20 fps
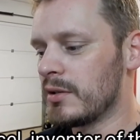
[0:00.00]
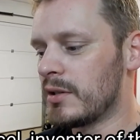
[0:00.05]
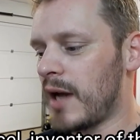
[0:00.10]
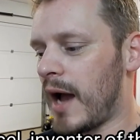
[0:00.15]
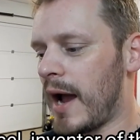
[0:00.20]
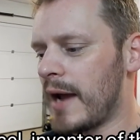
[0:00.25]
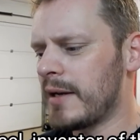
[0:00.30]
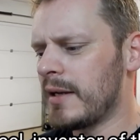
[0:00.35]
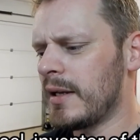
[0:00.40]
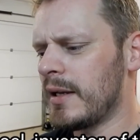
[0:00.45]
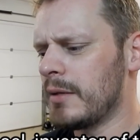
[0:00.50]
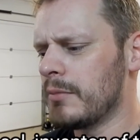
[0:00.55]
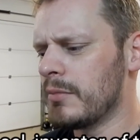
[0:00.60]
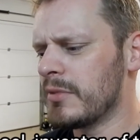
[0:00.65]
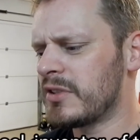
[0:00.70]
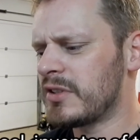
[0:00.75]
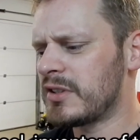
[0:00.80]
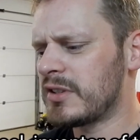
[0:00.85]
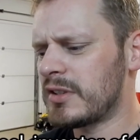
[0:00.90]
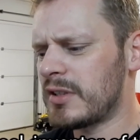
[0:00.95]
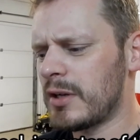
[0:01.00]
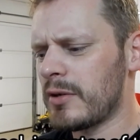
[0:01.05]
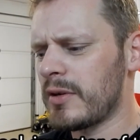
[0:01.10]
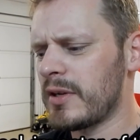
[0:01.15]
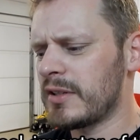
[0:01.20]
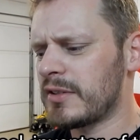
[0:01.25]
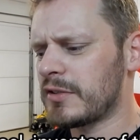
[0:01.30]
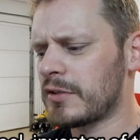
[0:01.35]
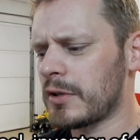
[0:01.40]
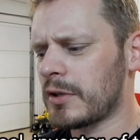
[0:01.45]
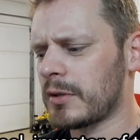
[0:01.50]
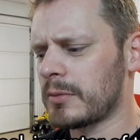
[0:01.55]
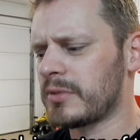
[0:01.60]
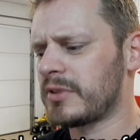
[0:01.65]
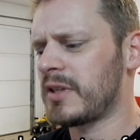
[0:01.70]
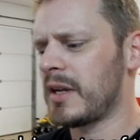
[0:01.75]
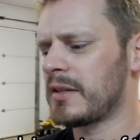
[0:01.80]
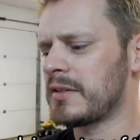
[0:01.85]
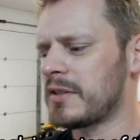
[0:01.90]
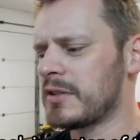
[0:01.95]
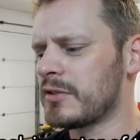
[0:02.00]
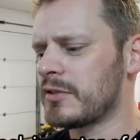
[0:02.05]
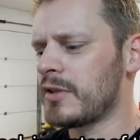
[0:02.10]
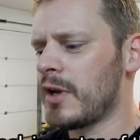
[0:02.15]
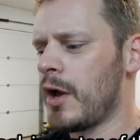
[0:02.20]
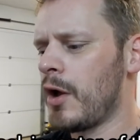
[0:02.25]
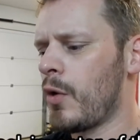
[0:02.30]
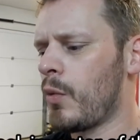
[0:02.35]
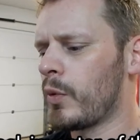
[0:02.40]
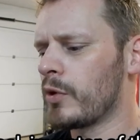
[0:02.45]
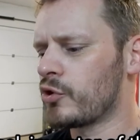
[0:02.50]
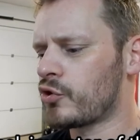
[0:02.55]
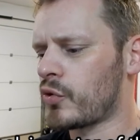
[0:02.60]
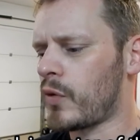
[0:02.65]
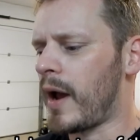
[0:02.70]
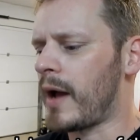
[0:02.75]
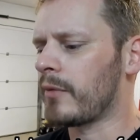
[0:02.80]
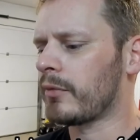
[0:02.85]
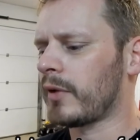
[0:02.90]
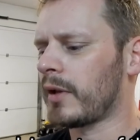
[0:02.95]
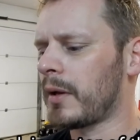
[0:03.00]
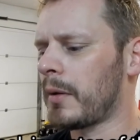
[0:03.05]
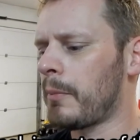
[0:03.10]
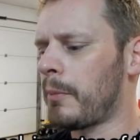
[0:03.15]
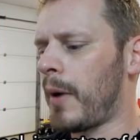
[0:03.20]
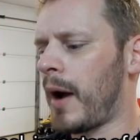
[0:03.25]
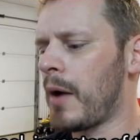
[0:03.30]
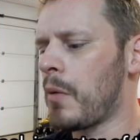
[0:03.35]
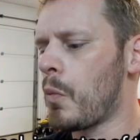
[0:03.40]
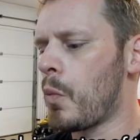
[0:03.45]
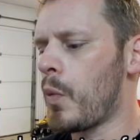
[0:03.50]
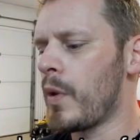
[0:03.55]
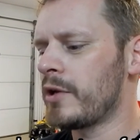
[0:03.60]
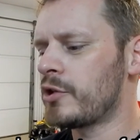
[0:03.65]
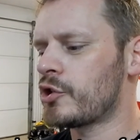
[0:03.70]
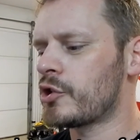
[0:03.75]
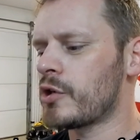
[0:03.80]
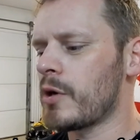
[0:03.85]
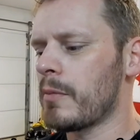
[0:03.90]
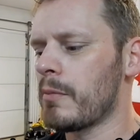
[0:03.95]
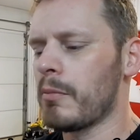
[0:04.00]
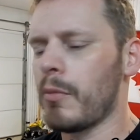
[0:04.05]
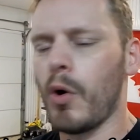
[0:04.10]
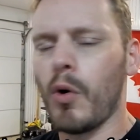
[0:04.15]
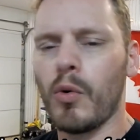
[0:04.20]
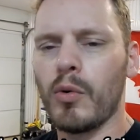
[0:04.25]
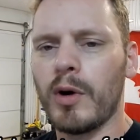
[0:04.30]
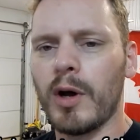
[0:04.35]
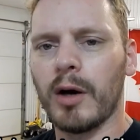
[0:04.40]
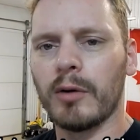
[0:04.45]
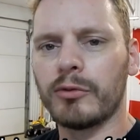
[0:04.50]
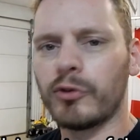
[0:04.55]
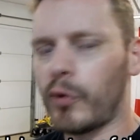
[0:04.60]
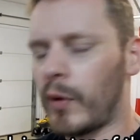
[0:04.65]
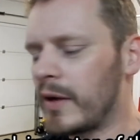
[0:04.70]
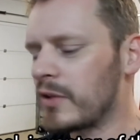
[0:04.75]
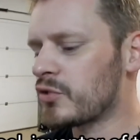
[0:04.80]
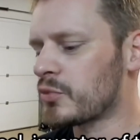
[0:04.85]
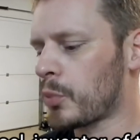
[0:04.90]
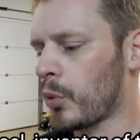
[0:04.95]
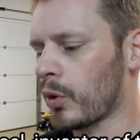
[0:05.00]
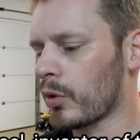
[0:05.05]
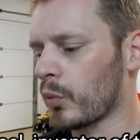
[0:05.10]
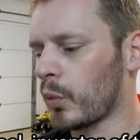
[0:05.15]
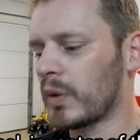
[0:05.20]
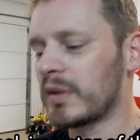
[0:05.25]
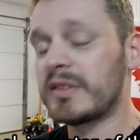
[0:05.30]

died in mysterious circumstances when traveling by which mode of transport?